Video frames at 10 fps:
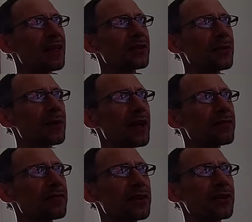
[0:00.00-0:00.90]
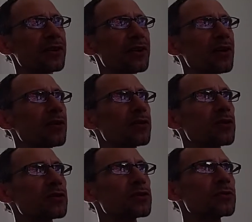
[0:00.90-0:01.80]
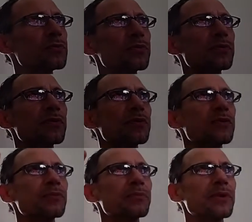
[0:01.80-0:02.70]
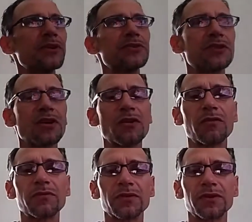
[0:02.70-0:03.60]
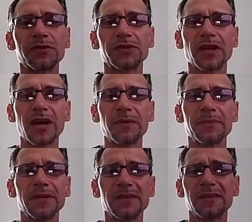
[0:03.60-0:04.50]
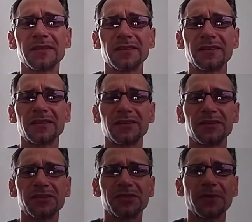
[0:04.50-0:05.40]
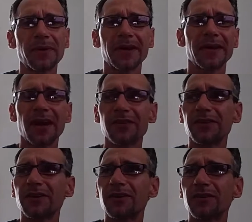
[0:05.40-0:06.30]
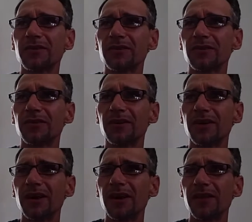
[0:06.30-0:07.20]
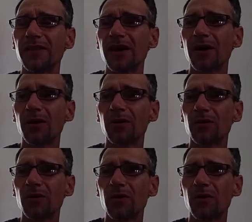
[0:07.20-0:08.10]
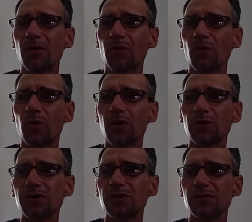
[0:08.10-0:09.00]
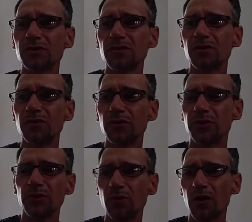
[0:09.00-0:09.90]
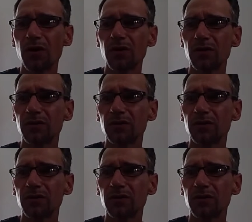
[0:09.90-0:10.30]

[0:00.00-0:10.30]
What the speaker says: the way I figure, those, be yourself. There's somebody out there that wants who you are.